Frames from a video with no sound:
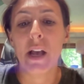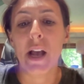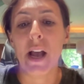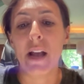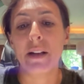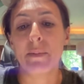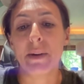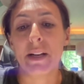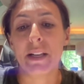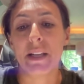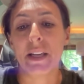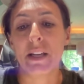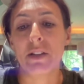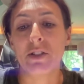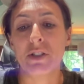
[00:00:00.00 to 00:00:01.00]
on the
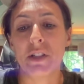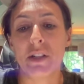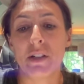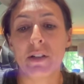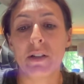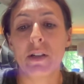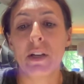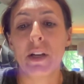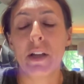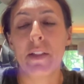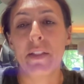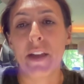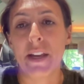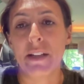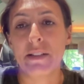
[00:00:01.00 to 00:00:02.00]
medication
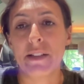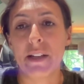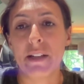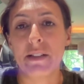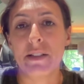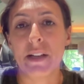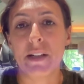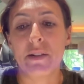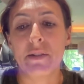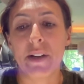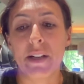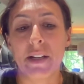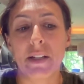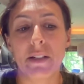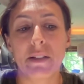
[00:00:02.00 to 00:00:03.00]
Thiazide
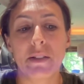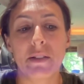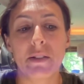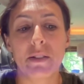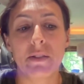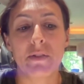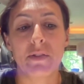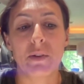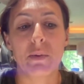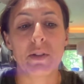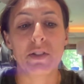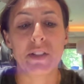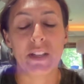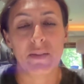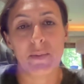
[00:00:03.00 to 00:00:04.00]
diuretics for which
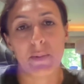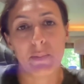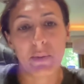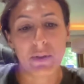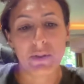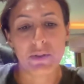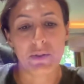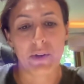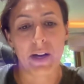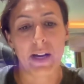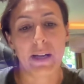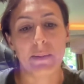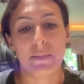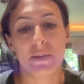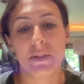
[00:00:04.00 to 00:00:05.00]
they have been
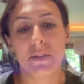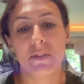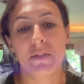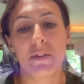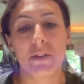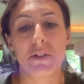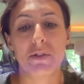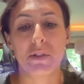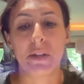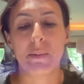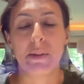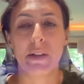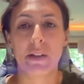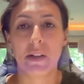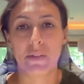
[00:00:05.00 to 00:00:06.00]
prescribed for the
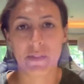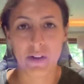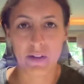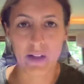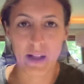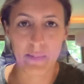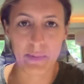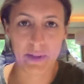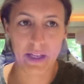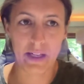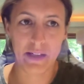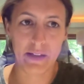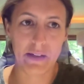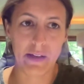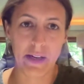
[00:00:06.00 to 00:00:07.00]
treatment of
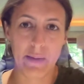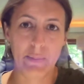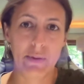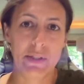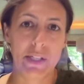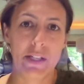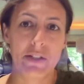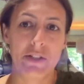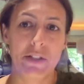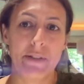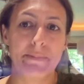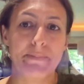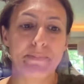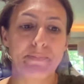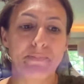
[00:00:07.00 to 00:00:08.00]
uncomplicated hypertension.